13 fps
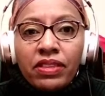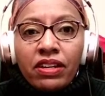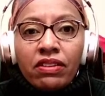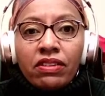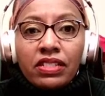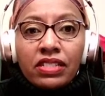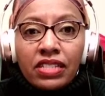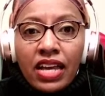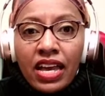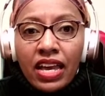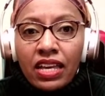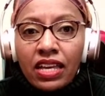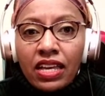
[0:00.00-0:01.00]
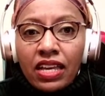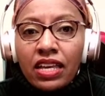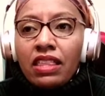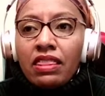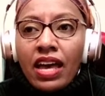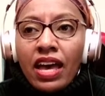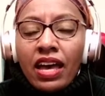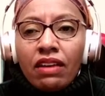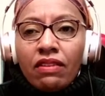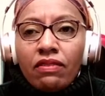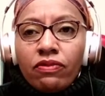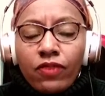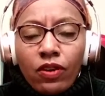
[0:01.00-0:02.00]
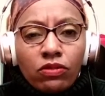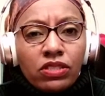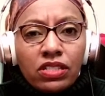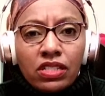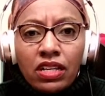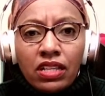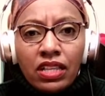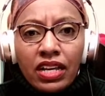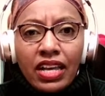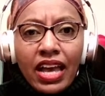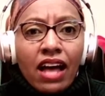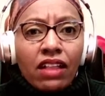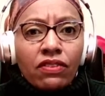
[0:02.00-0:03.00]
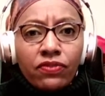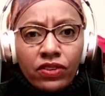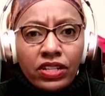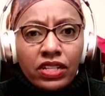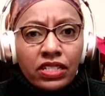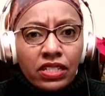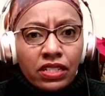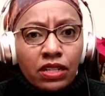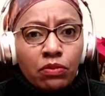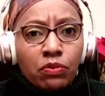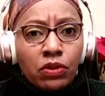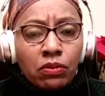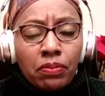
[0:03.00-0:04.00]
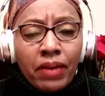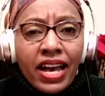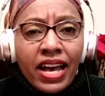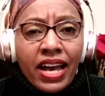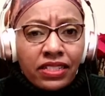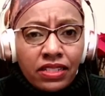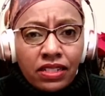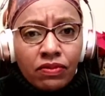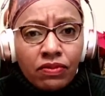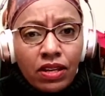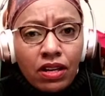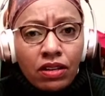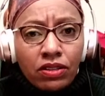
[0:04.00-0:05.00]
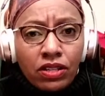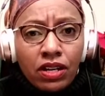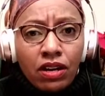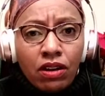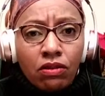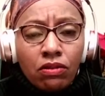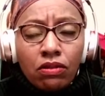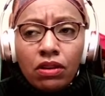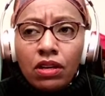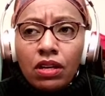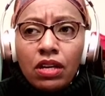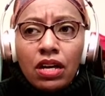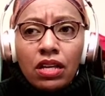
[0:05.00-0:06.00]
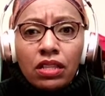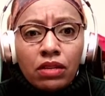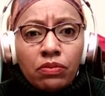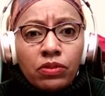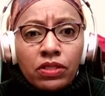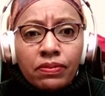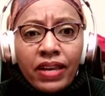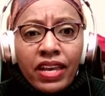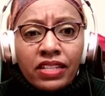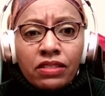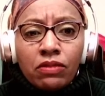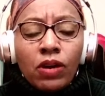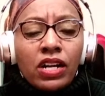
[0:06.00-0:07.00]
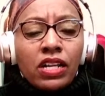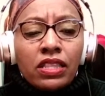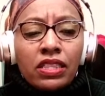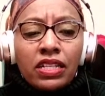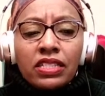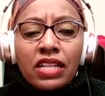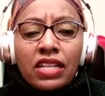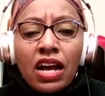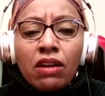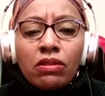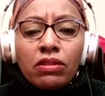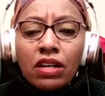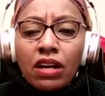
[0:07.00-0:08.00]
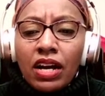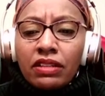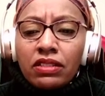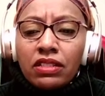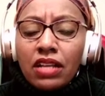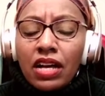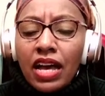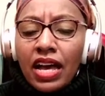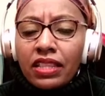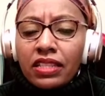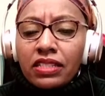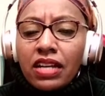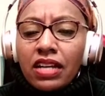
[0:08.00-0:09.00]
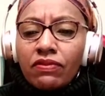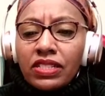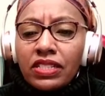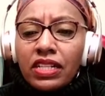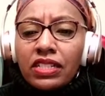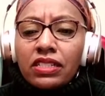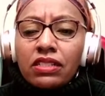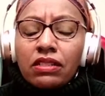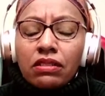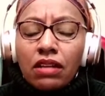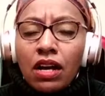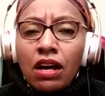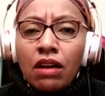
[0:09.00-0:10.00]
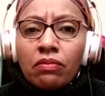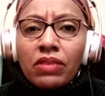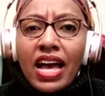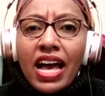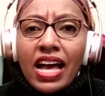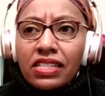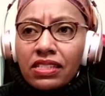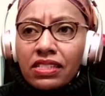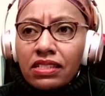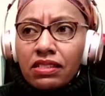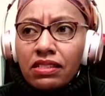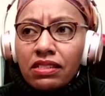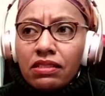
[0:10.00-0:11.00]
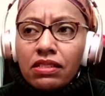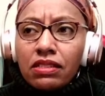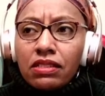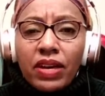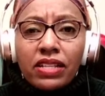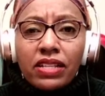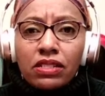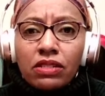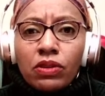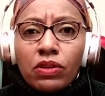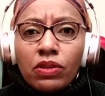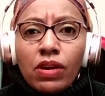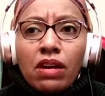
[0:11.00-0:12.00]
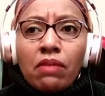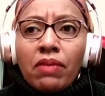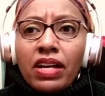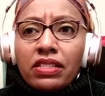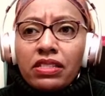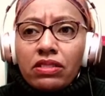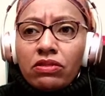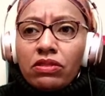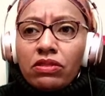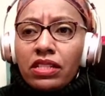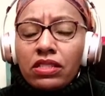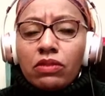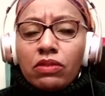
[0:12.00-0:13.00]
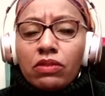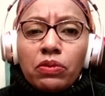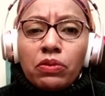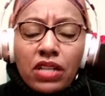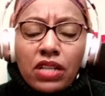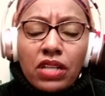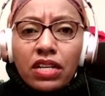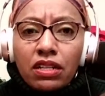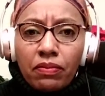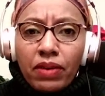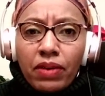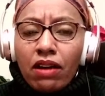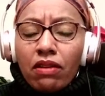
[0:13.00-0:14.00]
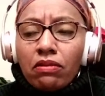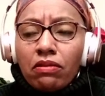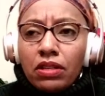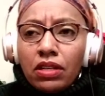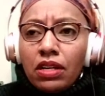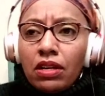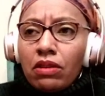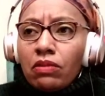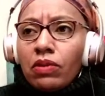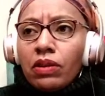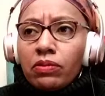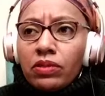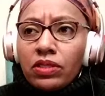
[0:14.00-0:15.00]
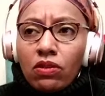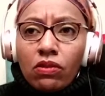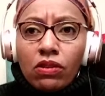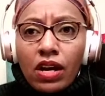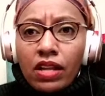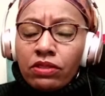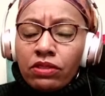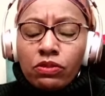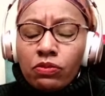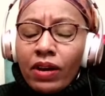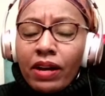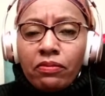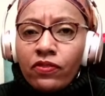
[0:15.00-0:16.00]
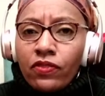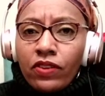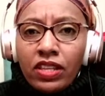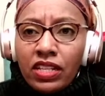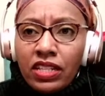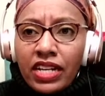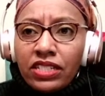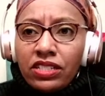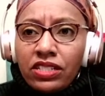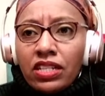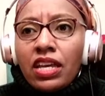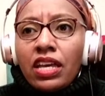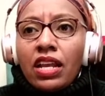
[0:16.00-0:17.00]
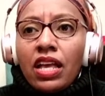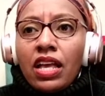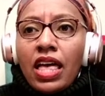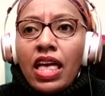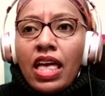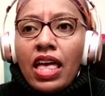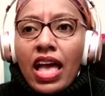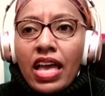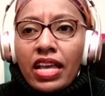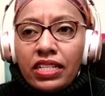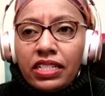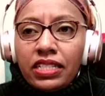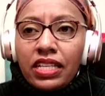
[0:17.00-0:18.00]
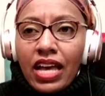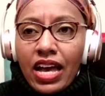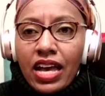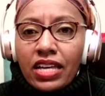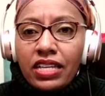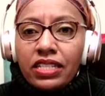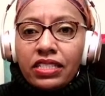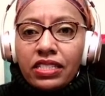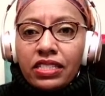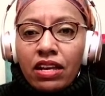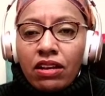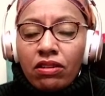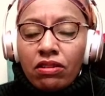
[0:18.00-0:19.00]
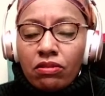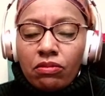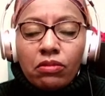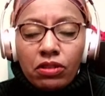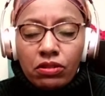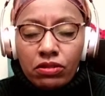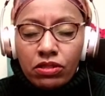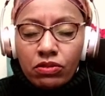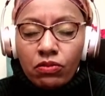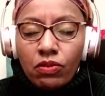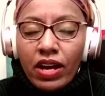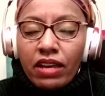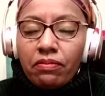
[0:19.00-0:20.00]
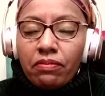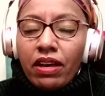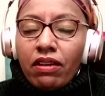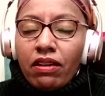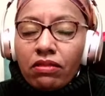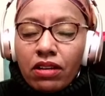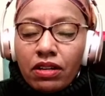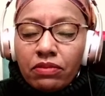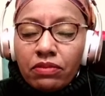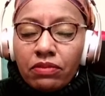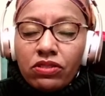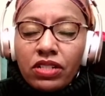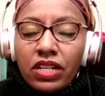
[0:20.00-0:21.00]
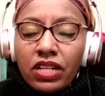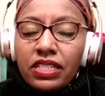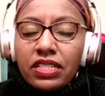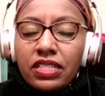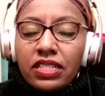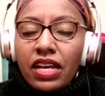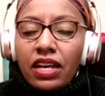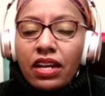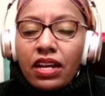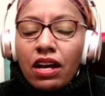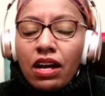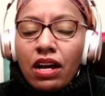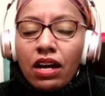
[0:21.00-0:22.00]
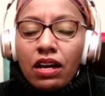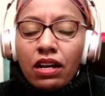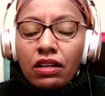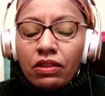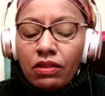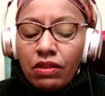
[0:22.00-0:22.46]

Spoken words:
there and say that that California is a liberal bastion of, a liberal space. And one of the things I had this conversation last semester with one of my students, and we were talking about what was going on. This was right before the election. And he said, oh, it was a white male student. He said, well,